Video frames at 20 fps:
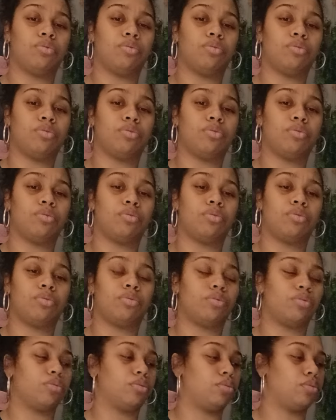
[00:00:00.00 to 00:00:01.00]

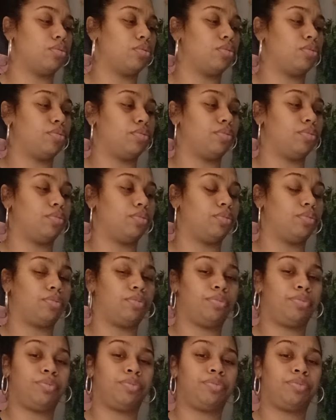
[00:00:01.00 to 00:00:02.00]

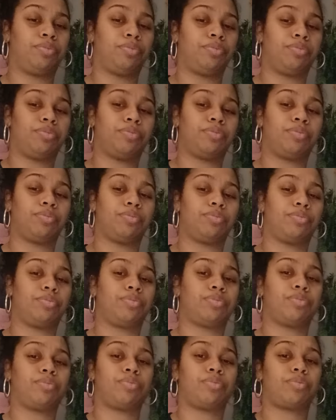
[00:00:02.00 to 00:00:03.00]

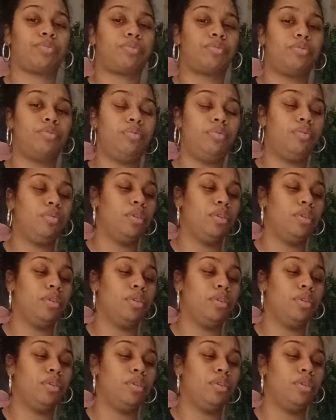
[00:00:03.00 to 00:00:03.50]
Nobody speaks.